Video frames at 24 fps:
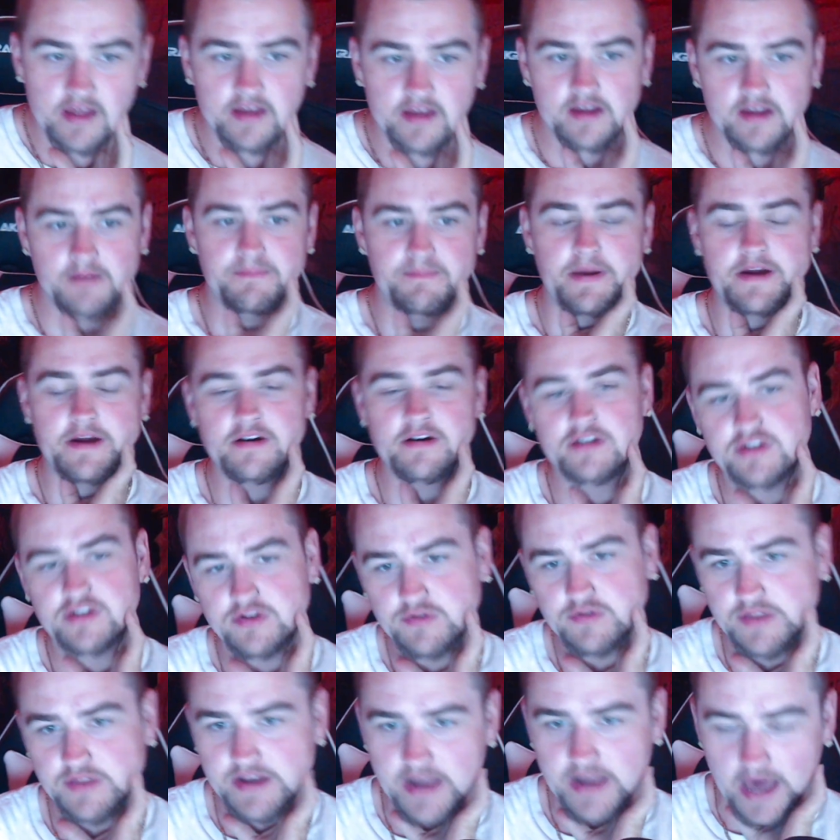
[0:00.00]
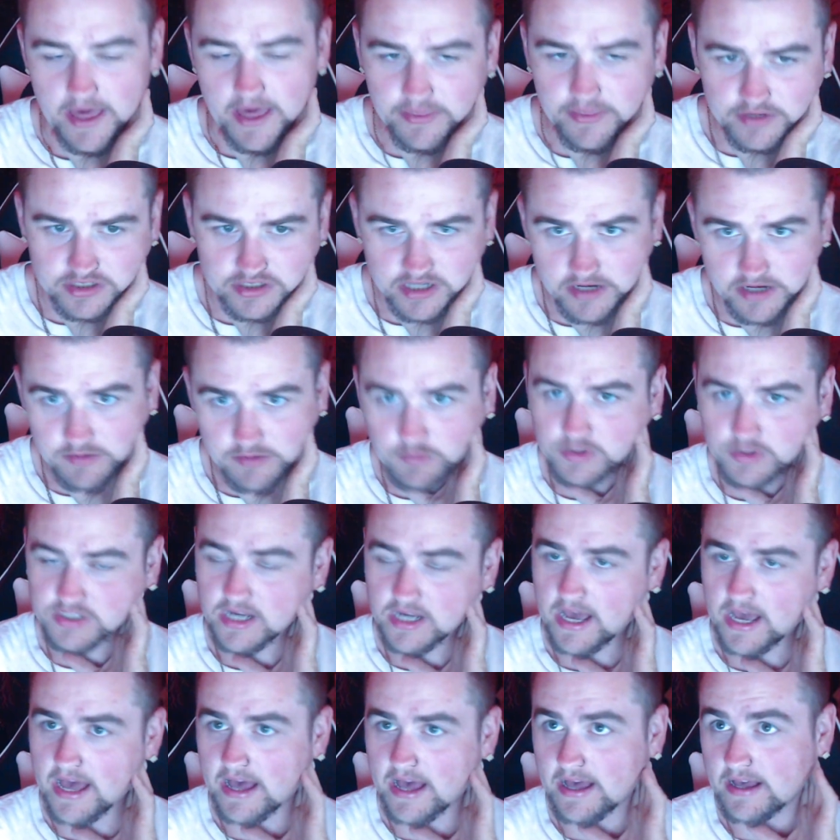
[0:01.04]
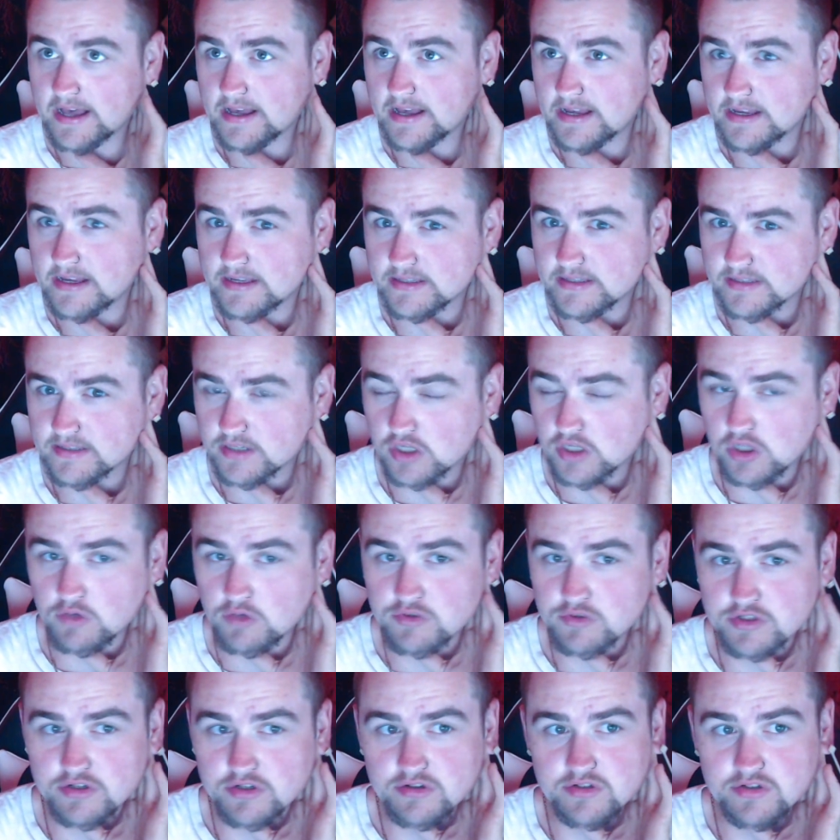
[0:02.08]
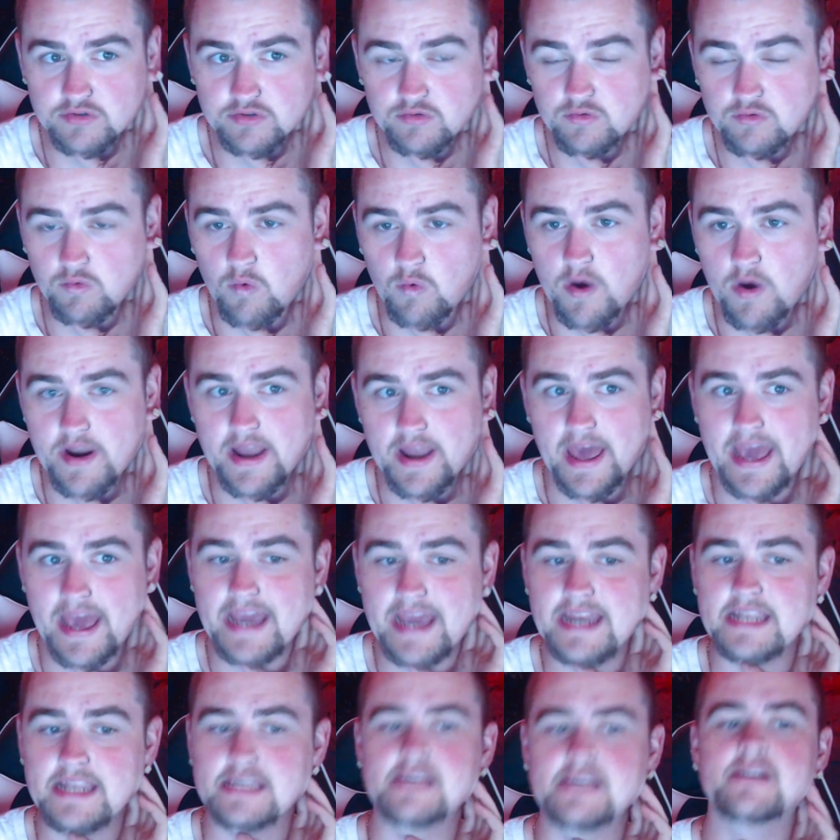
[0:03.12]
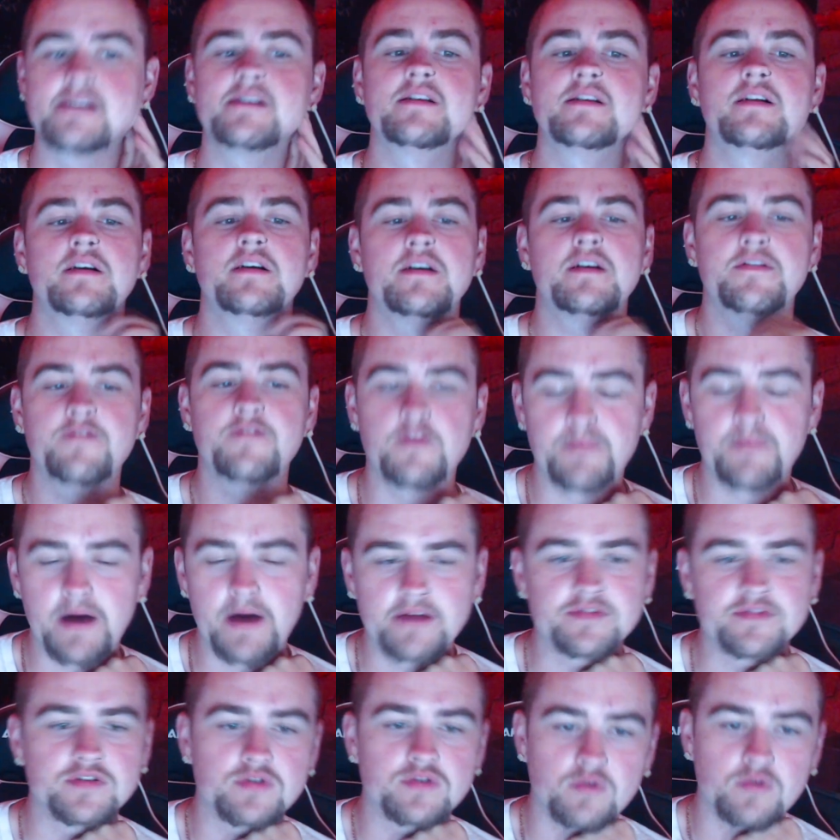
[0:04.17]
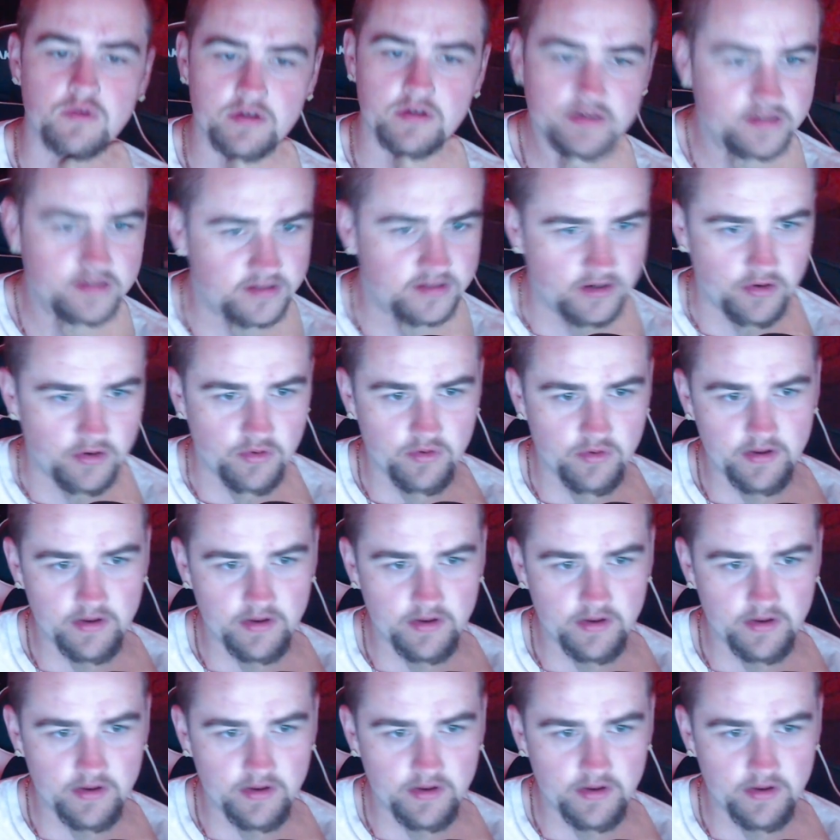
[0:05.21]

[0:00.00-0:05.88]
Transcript: compared to the 9th gen, which has closer to 180 foot-pounds of torque. So